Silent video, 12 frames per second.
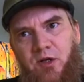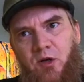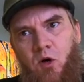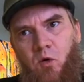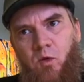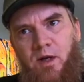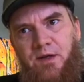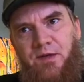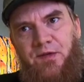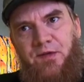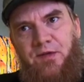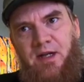can
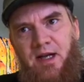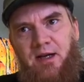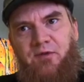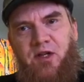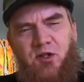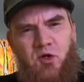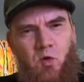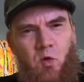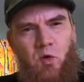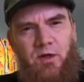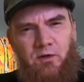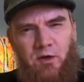always kind of
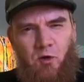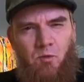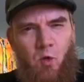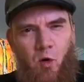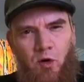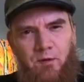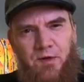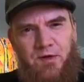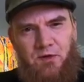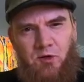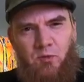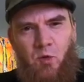control it a little more.
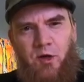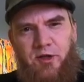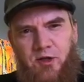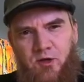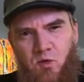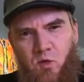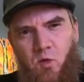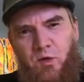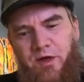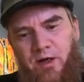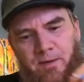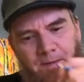There's a little more control
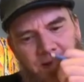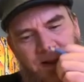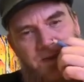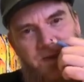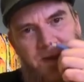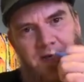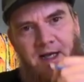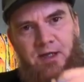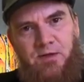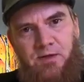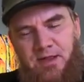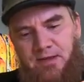there because you can
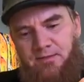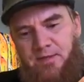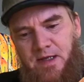actually,